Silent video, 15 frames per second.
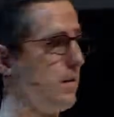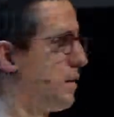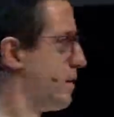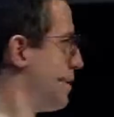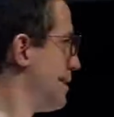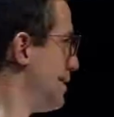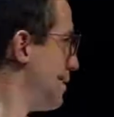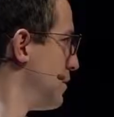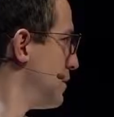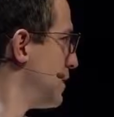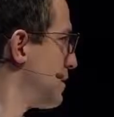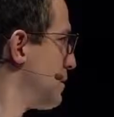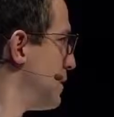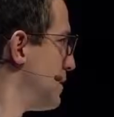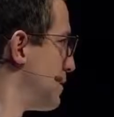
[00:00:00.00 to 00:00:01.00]
you
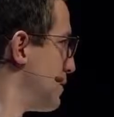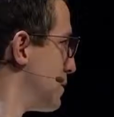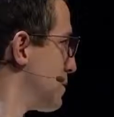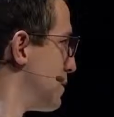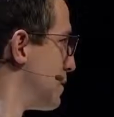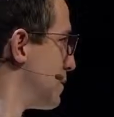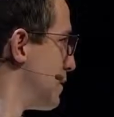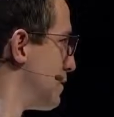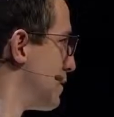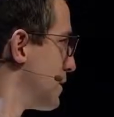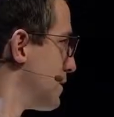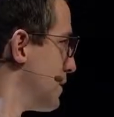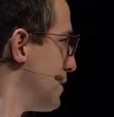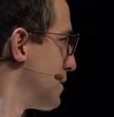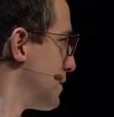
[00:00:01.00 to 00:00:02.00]
guys made some specific
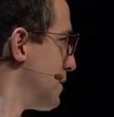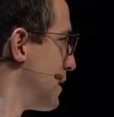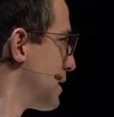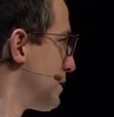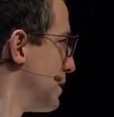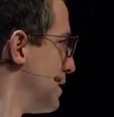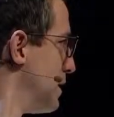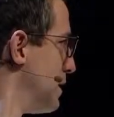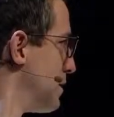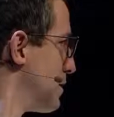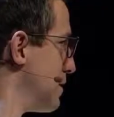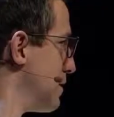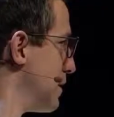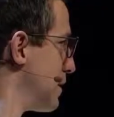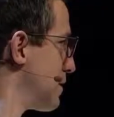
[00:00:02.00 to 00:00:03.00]
feature
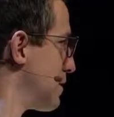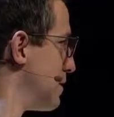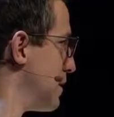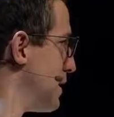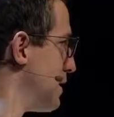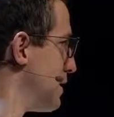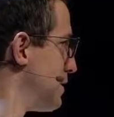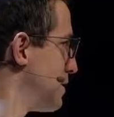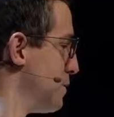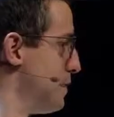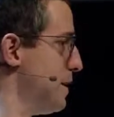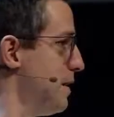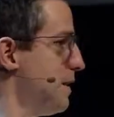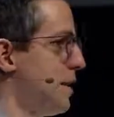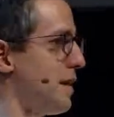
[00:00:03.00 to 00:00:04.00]
recommendations yesterday that to
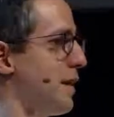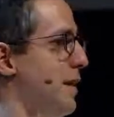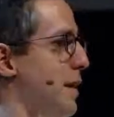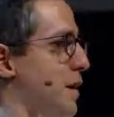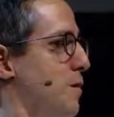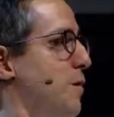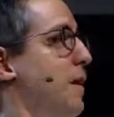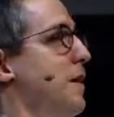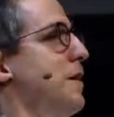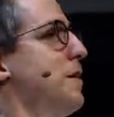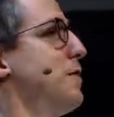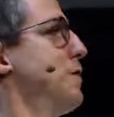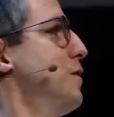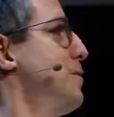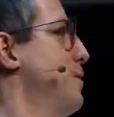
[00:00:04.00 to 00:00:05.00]
me, running a
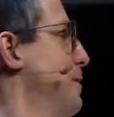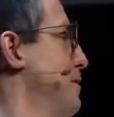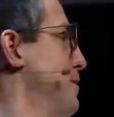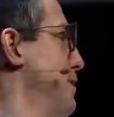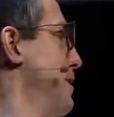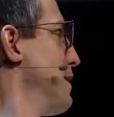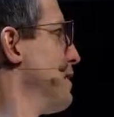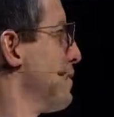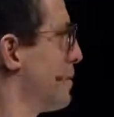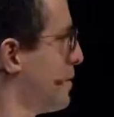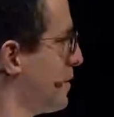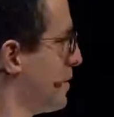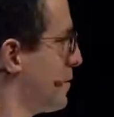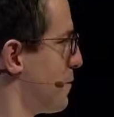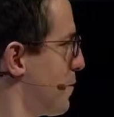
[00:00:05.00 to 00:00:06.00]
group that's
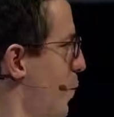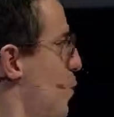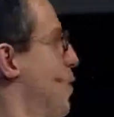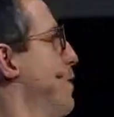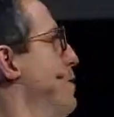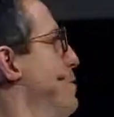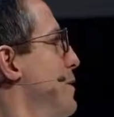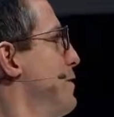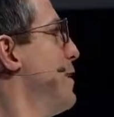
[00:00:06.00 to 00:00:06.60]
for the Mill